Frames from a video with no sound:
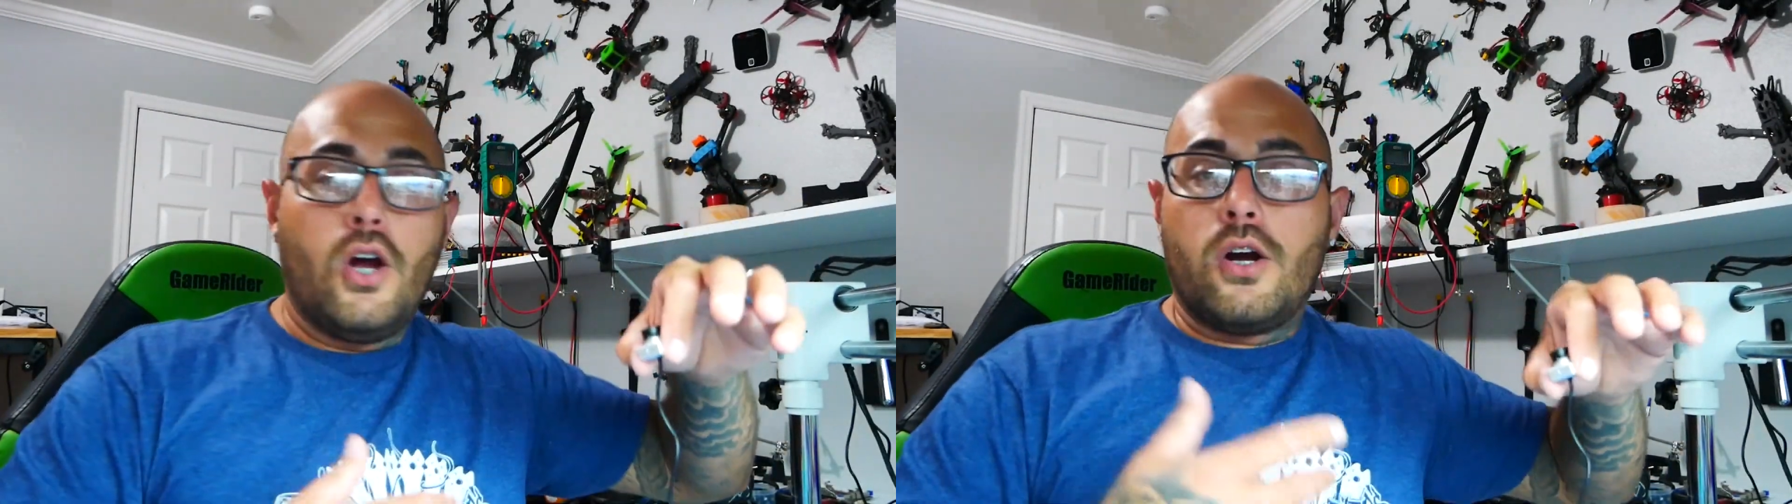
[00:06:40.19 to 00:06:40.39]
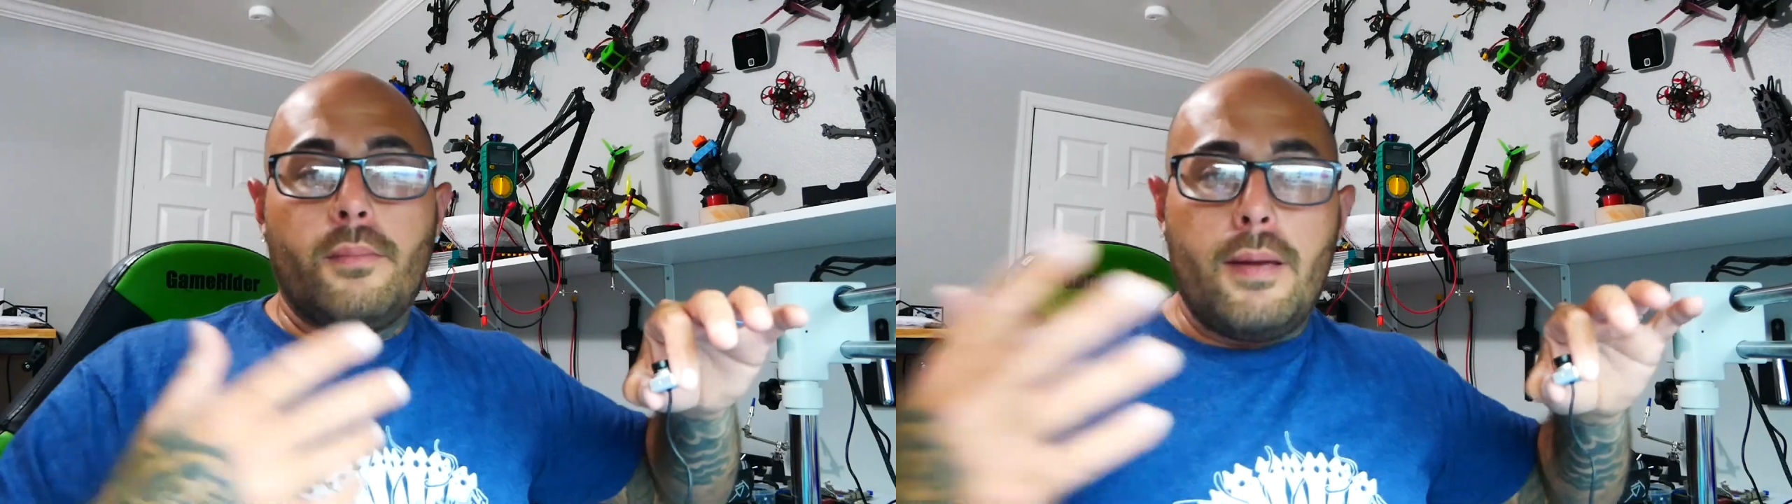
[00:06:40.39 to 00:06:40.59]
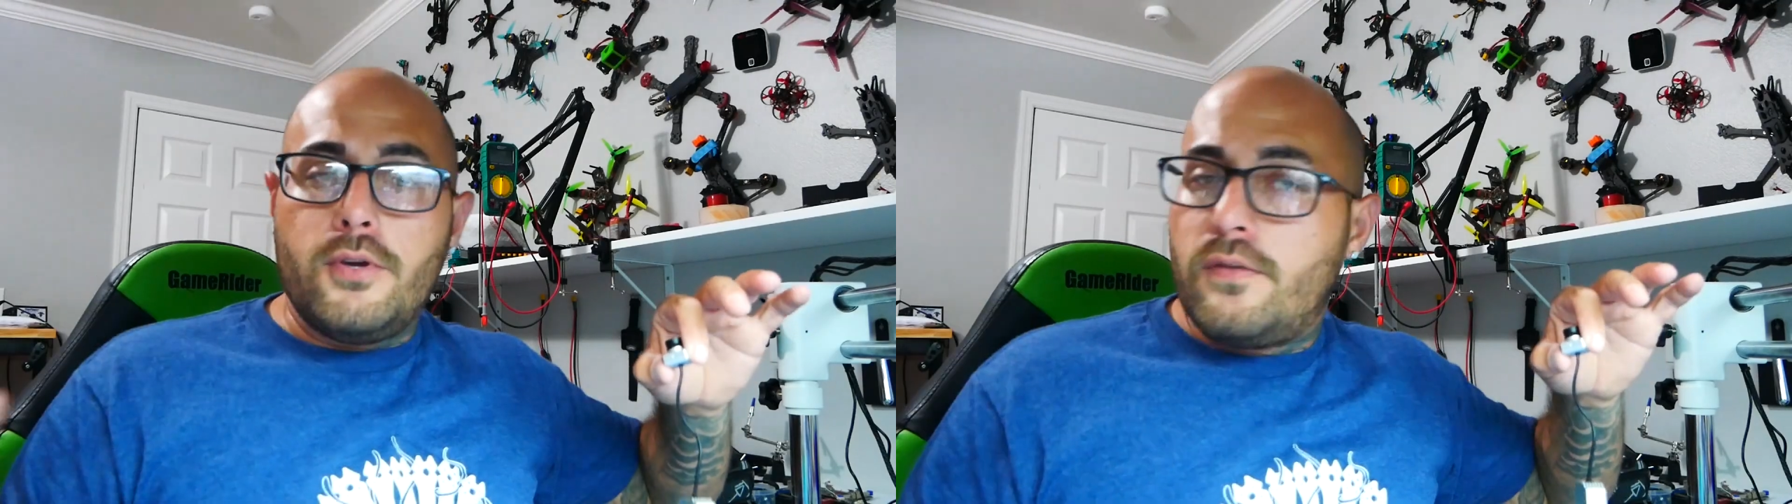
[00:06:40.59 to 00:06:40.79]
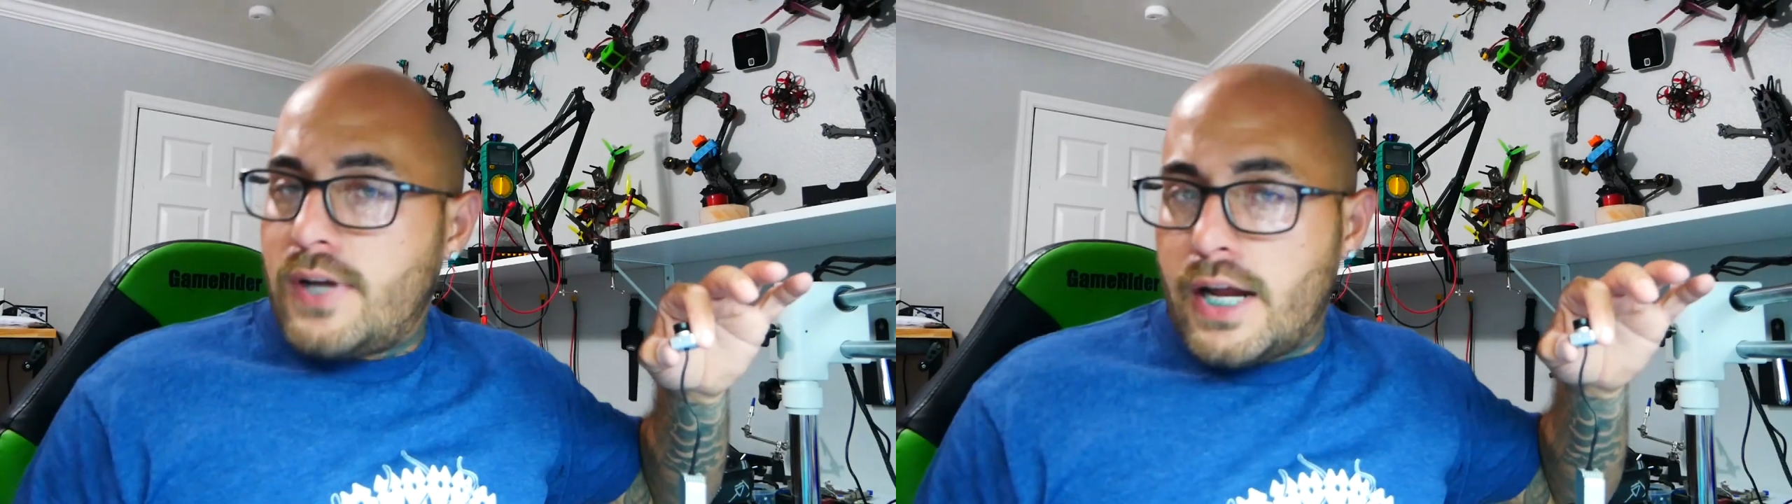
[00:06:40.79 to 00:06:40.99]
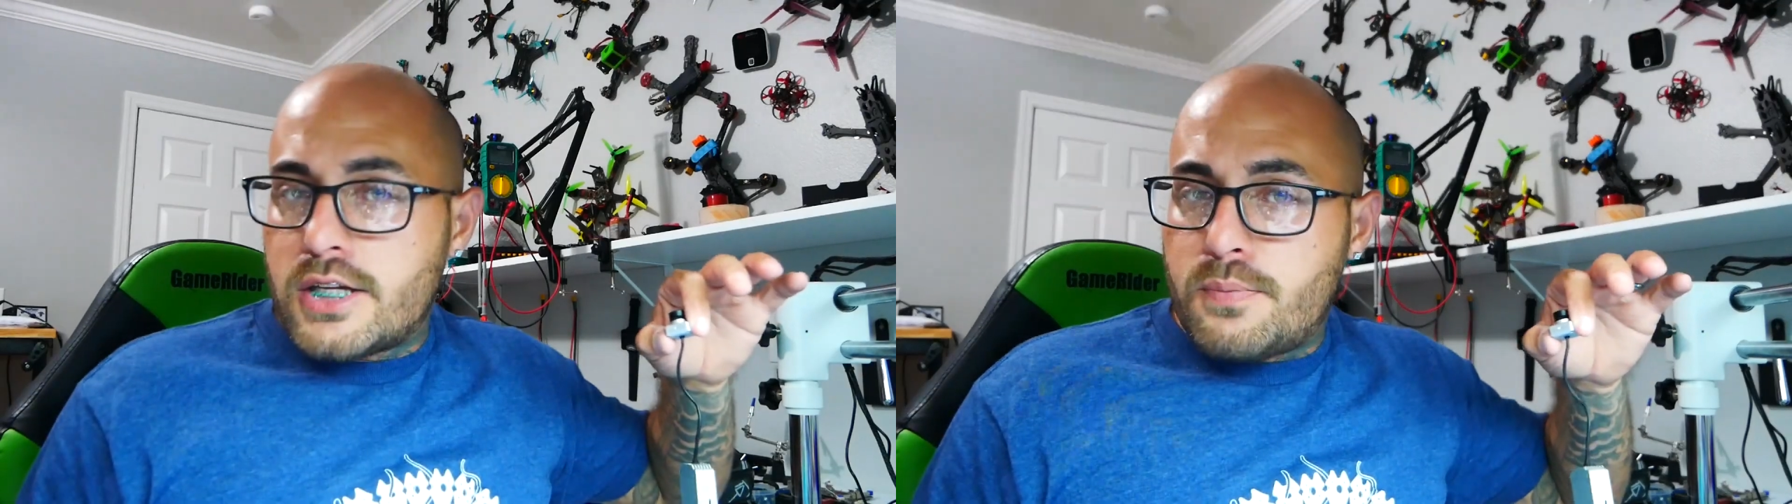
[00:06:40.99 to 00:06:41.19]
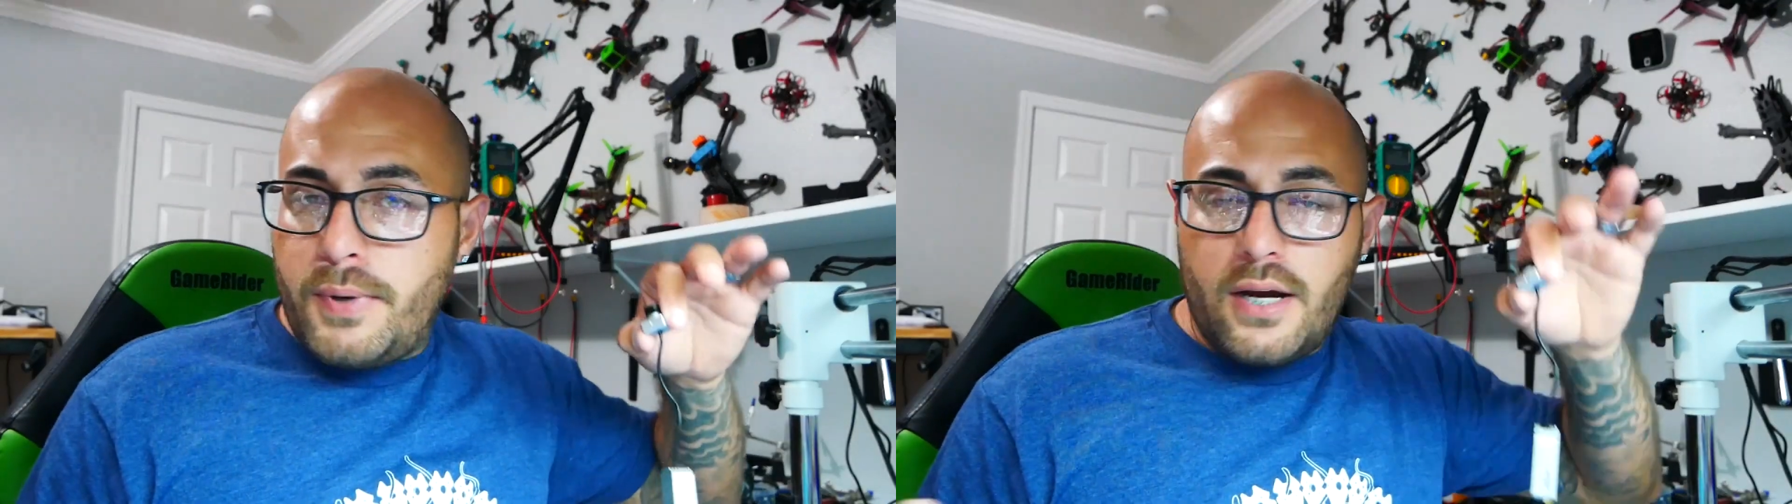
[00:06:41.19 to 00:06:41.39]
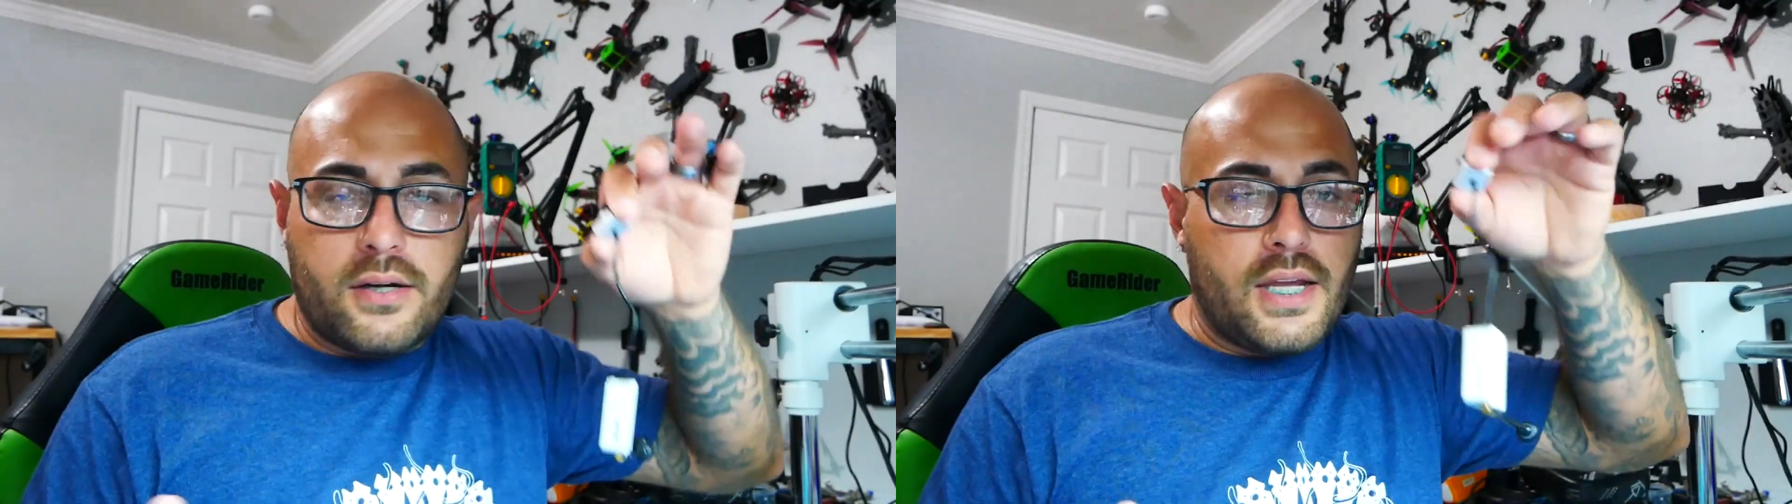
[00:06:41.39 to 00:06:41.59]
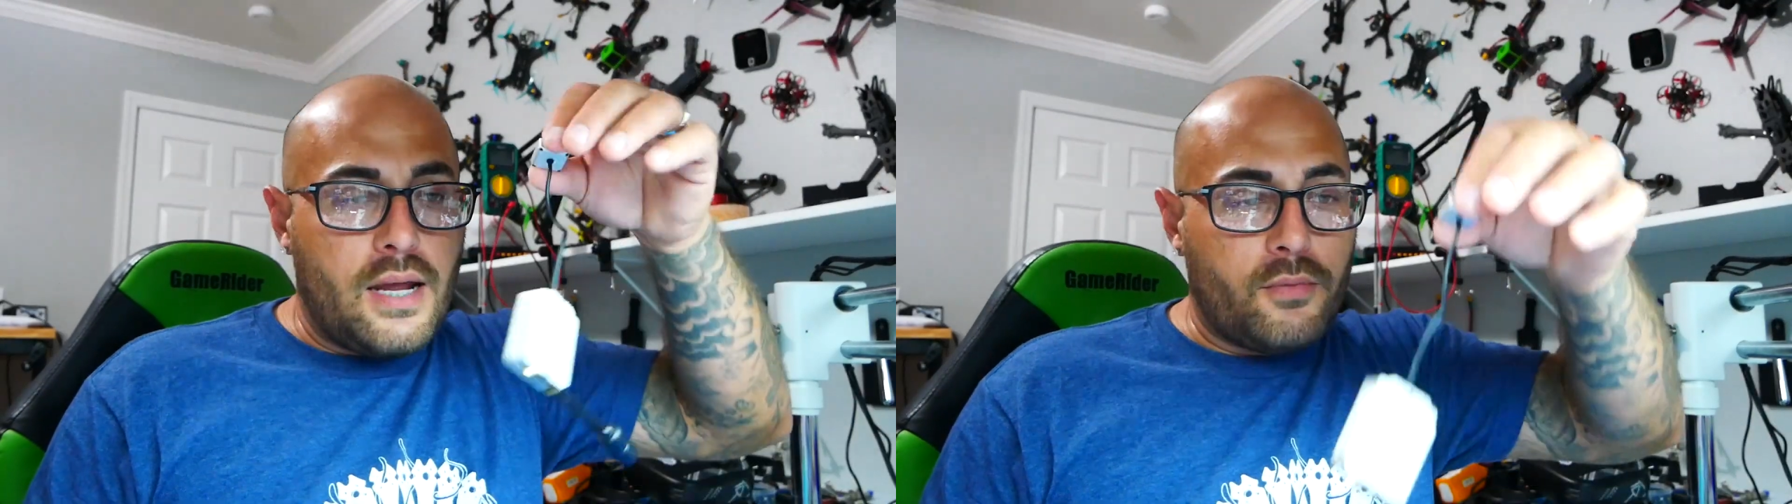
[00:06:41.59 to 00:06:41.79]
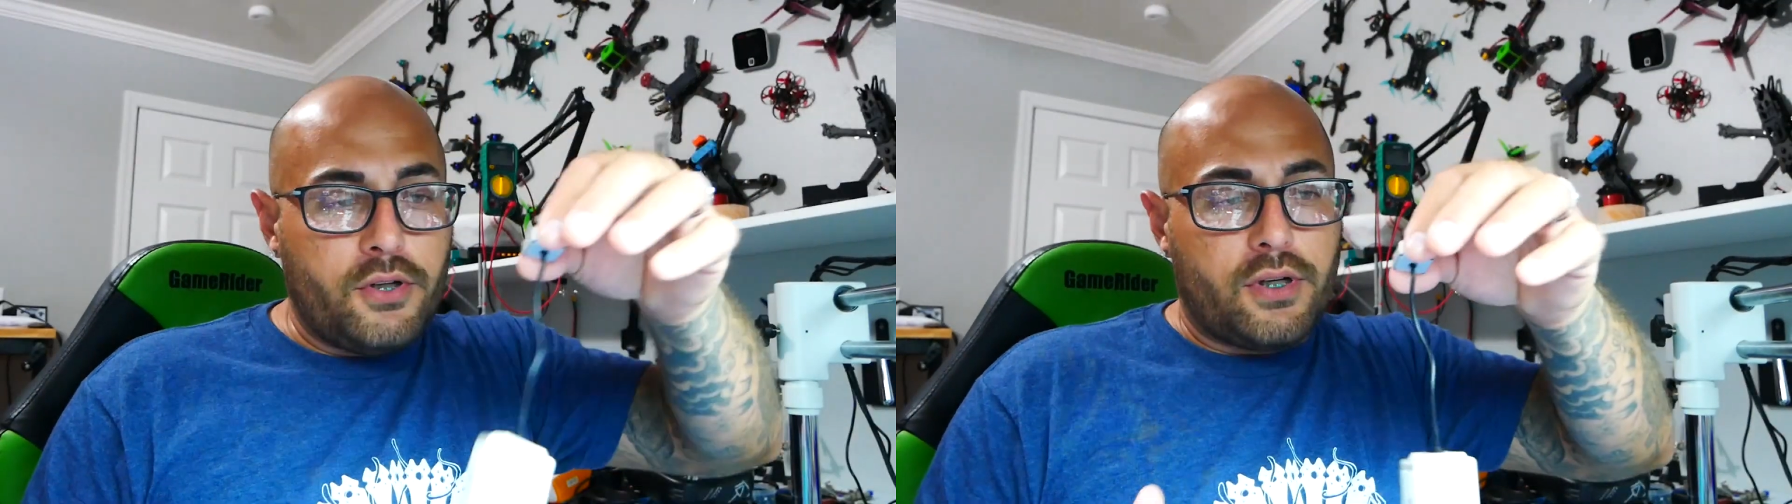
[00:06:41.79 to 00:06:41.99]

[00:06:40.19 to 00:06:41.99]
Or maybe you've got a spare camera,